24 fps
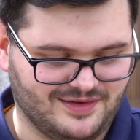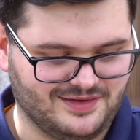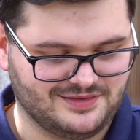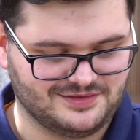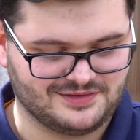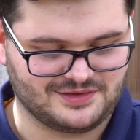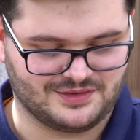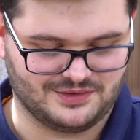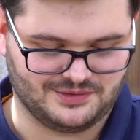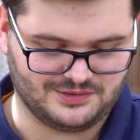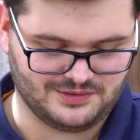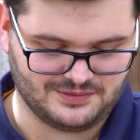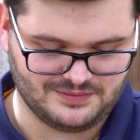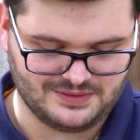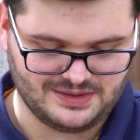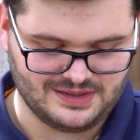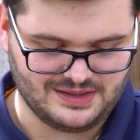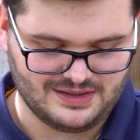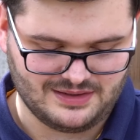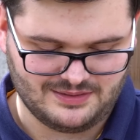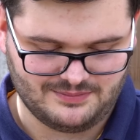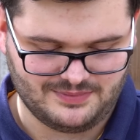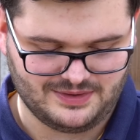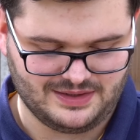score.
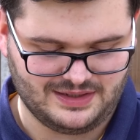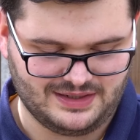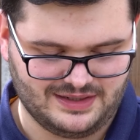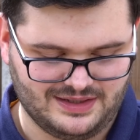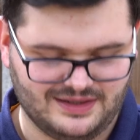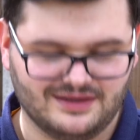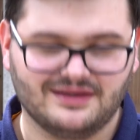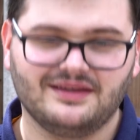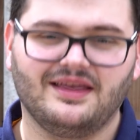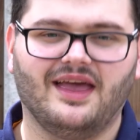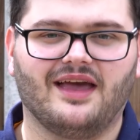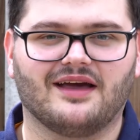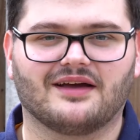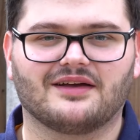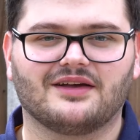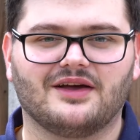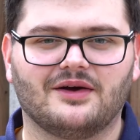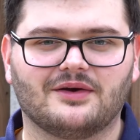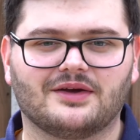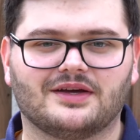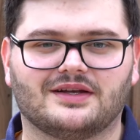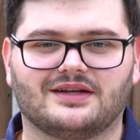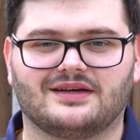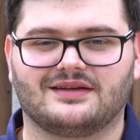But yeah,
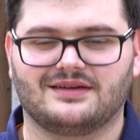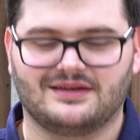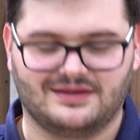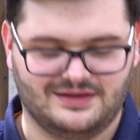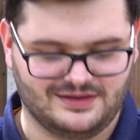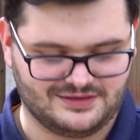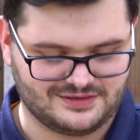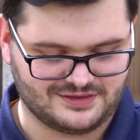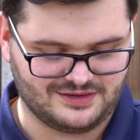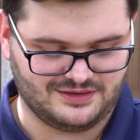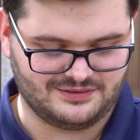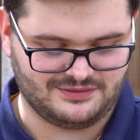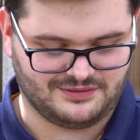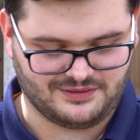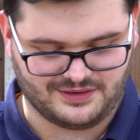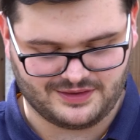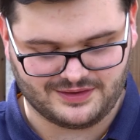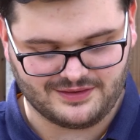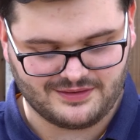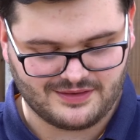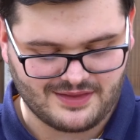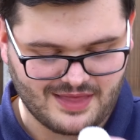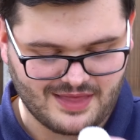coconut, let's go for it.